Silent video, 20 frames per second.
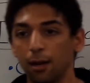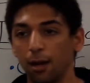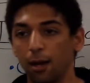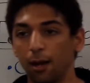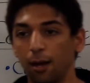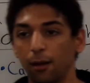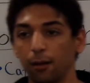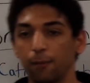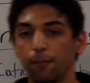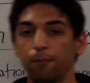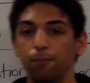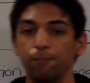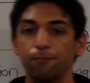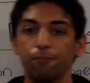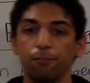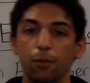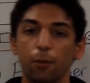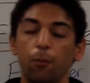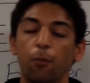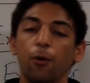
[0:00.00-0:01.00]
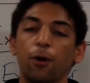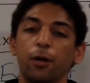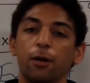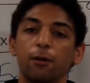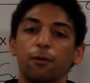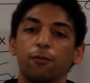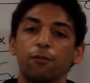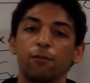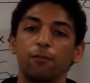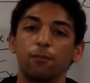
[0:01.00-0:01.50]
uh, the
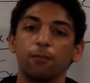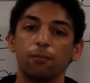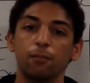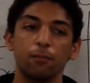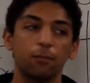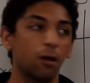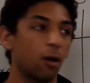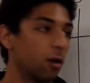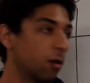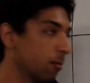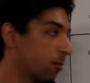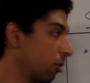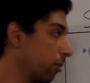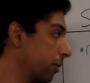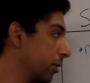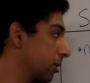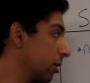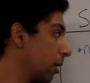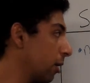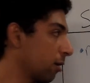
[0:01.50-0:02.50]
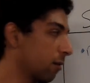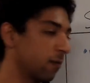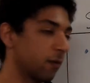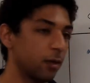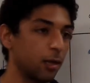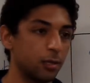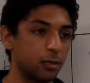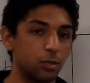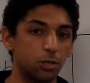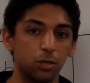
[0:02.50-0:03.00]
point of column
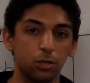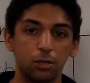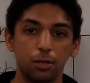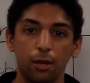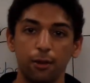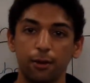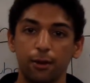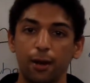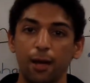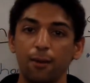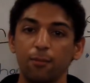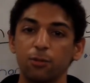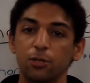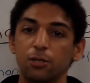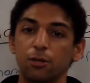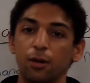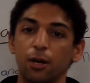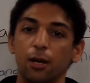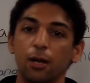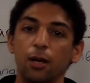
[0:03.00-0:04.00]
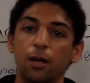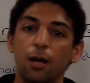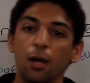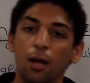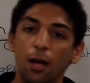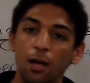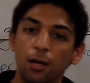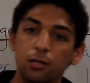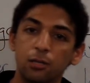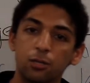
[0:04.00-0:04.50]
chromatography, that's just other chemistry.
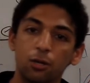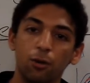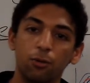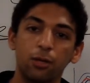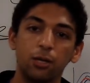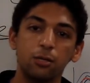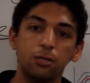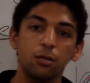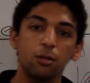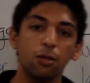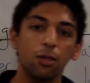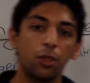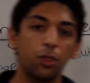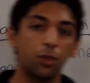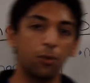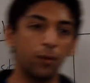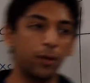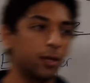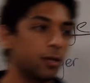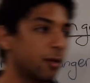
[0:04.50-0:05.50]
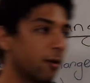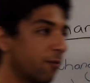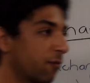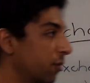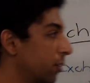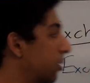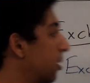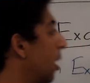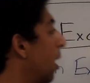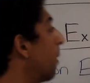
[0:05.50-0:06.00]
So these are the three
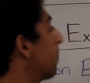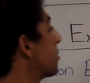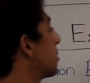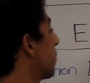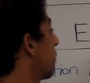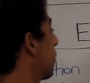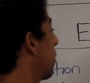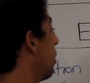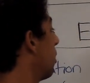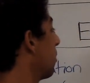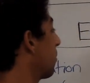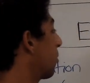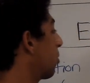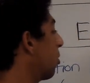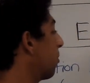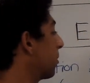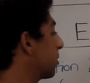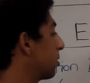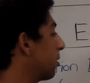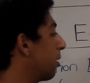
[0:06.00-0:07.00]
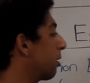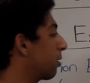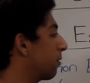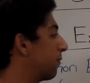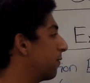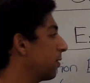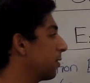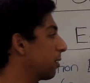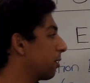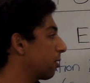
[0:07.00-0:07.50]
different types of column
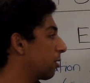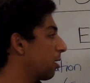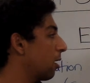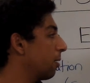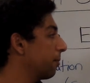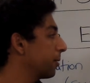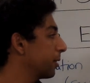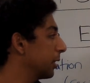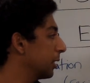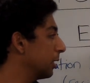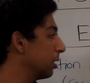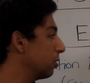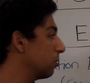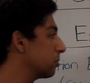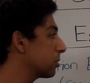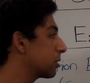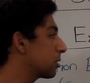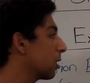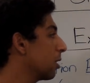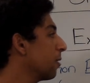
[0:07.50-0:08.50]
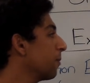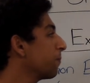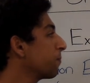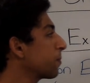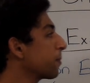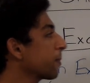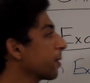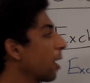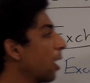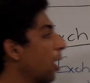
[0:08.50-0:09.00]
chromatography that are commonly used.
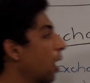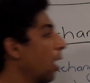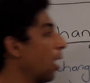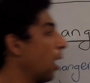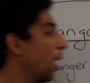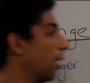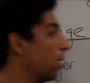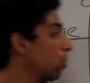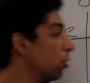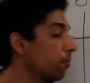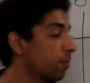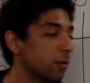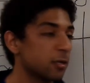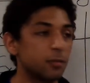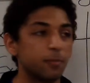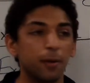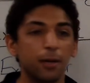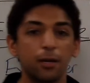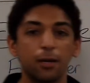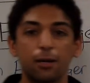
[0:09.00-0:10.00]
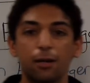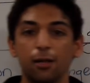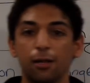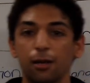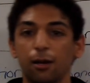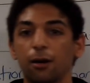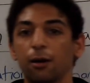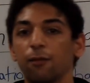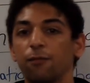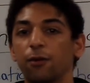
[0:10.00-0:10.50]
I hope this made it
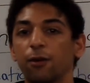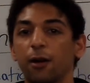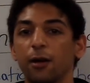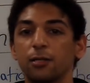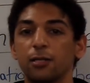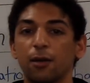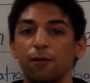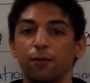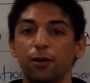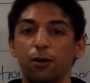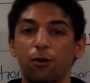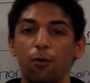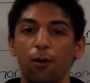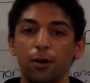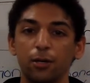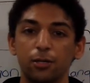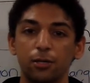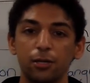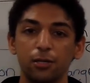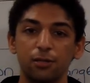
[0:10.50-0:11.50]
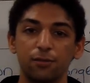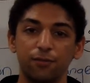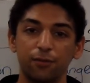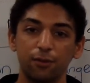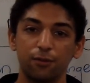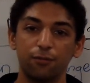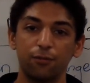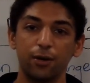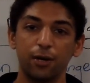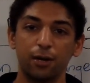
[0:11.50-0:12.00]
clear. If you guys have any questions,
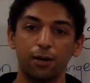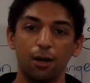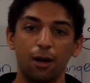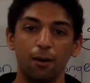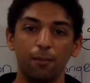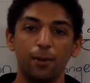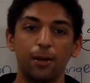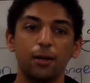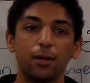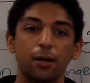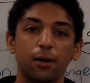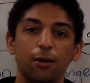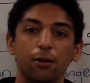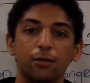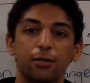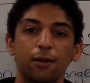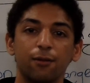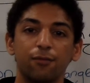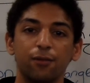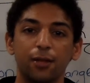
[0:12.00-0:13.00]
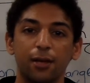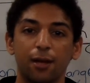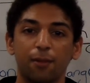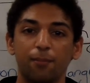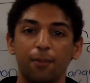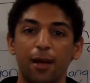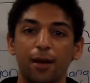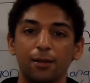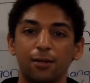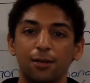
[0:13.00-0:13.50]
feel free to comment and I'll definitely
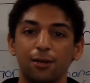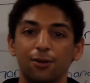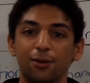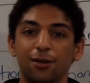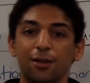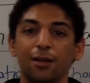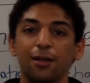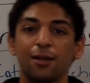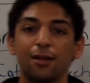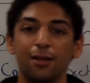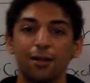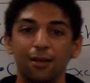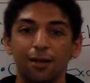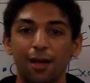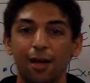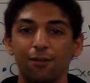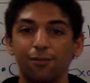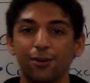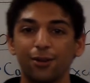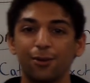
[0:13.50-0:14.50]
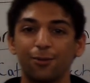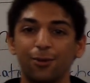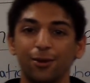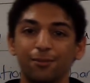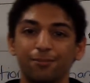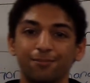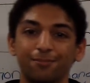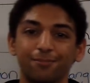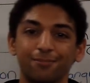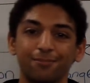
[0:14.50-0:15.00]
get back to you. Have a good
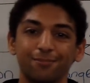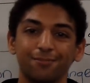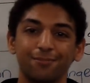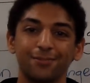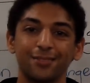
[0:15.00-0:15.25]
one.